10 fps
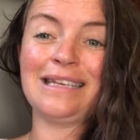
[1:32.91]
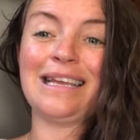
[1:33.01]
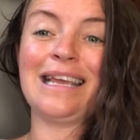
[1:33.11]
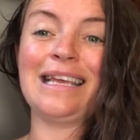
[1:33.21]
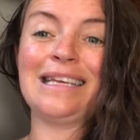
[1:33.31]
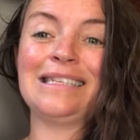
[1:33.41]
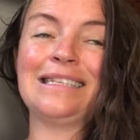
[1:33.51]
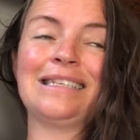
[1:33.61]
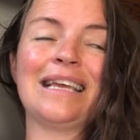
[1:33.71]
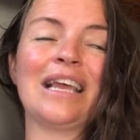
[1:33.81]
It
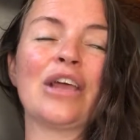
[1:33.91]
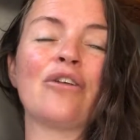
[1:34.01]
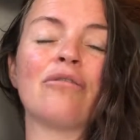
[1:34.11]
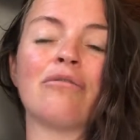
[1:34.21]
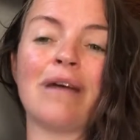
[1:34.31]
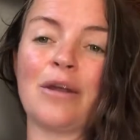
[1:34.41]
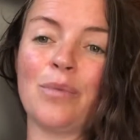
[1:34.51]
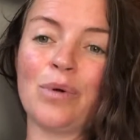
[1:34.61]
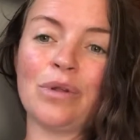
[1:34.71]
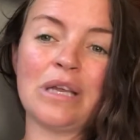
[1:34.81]
is
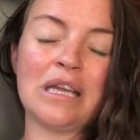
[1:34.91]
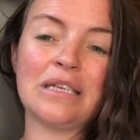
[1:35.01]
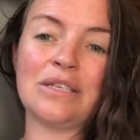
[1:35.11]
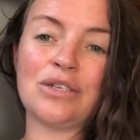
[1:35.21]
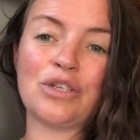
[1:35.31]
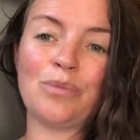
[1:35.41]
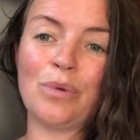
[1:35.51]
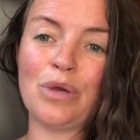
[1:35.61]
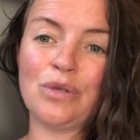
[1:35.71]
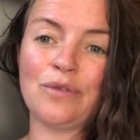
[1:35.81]
incredible and it's such a
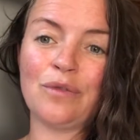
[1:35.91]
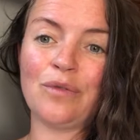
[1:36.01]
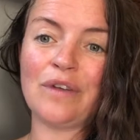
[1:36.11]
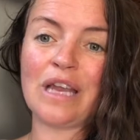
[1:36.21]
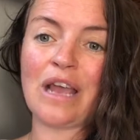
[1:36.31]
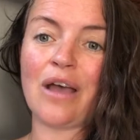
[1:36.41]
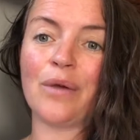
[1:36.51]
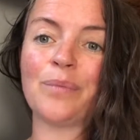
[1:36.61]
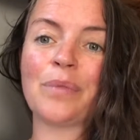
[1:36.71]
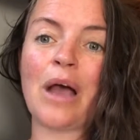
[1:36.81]
beautiful video.